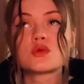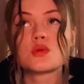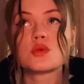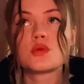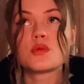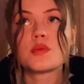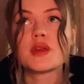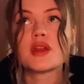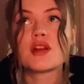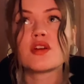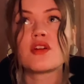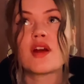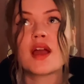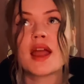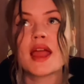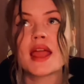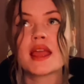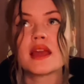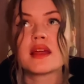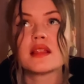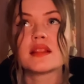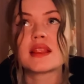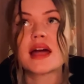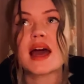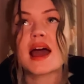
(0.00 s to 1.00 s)
would be
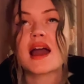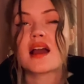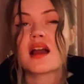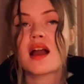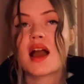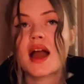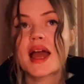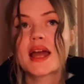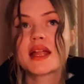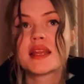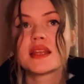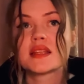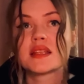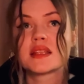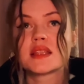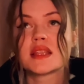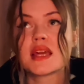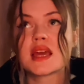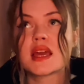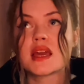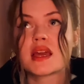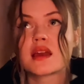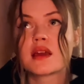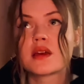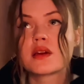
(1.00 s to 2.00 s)
great, that kind of
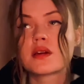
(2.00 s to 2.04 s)
thing.